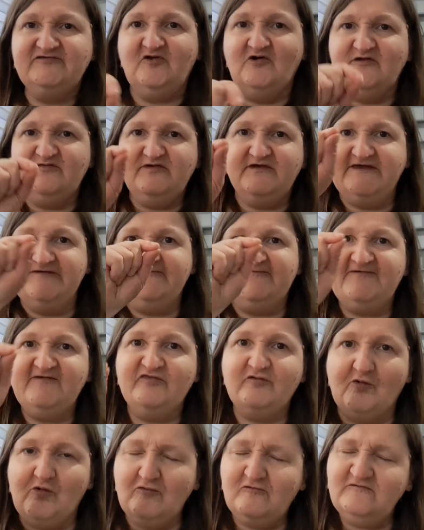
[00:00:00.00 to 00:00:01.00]
you know how you can
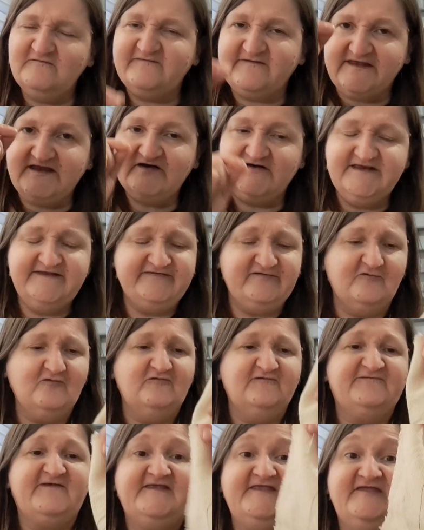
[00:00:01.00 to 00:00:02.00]
see the holes that your needle
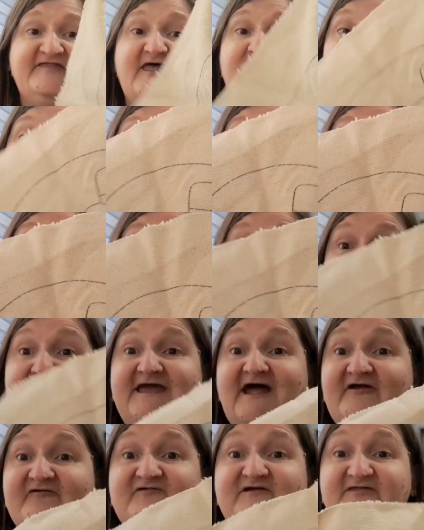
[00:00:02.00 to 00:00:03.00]
goes in and out? You
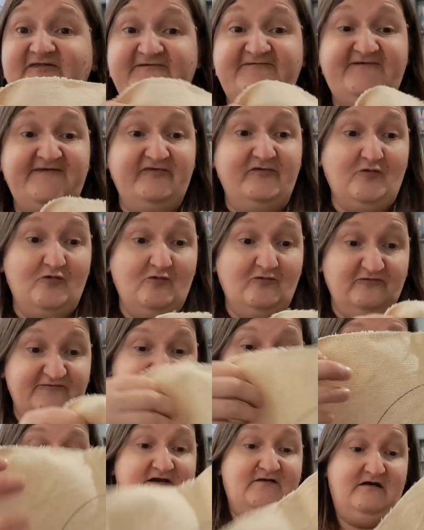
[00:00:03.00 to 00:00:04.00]
can't really see the
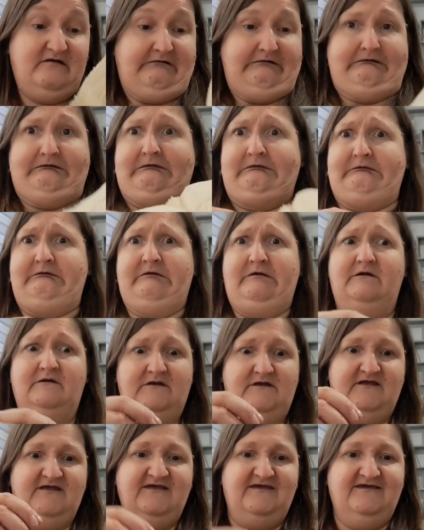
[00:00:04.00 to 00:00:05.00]
holes there.
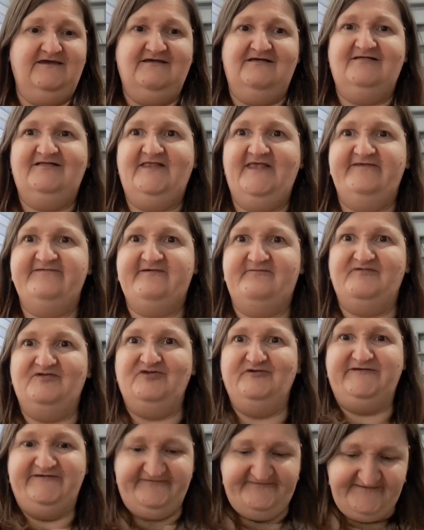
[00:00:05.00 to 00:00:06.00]
Let's have a
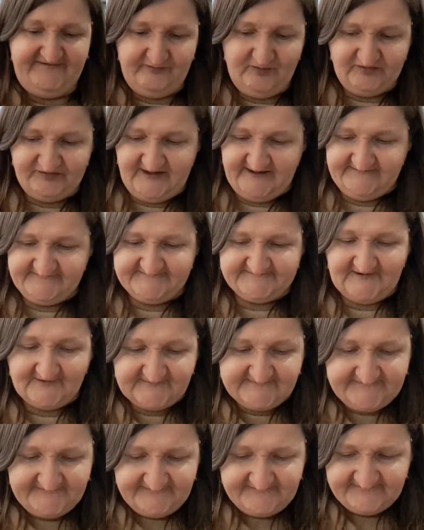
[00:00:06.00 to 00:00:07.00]
look and see what the
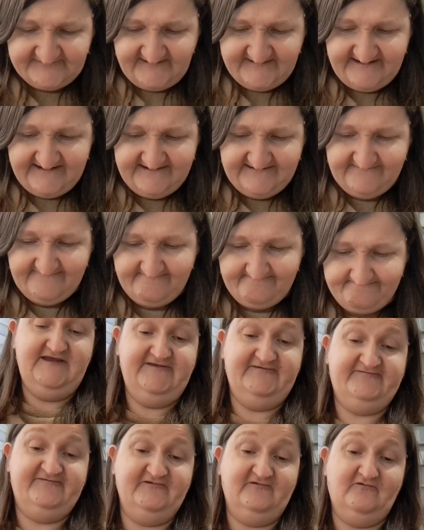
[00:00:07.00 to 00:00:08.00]
instructions say.
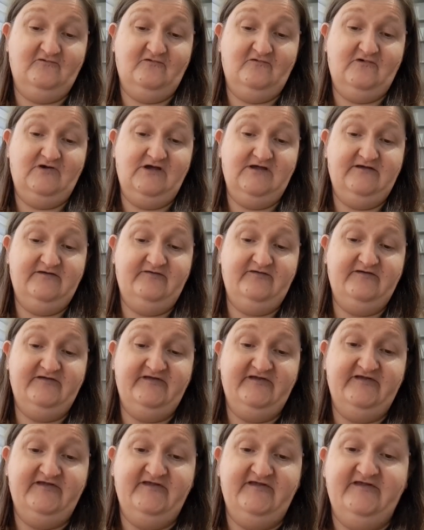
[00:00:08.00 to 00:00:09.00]
Right, so
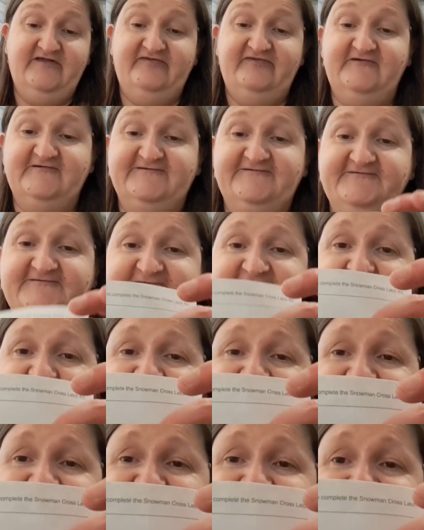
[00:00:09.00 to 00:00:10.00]
there's
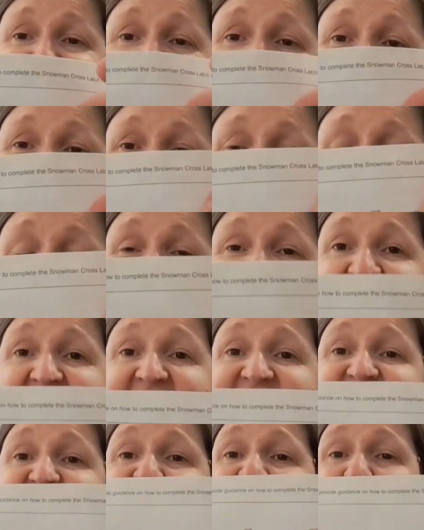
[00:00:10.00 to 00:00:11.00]
instructions on how to put it
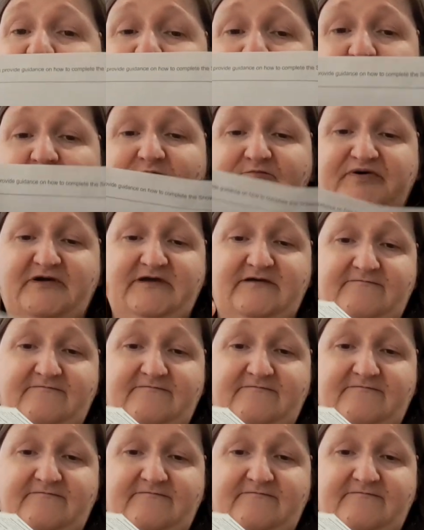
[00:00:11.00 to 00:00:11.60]
into the hoop.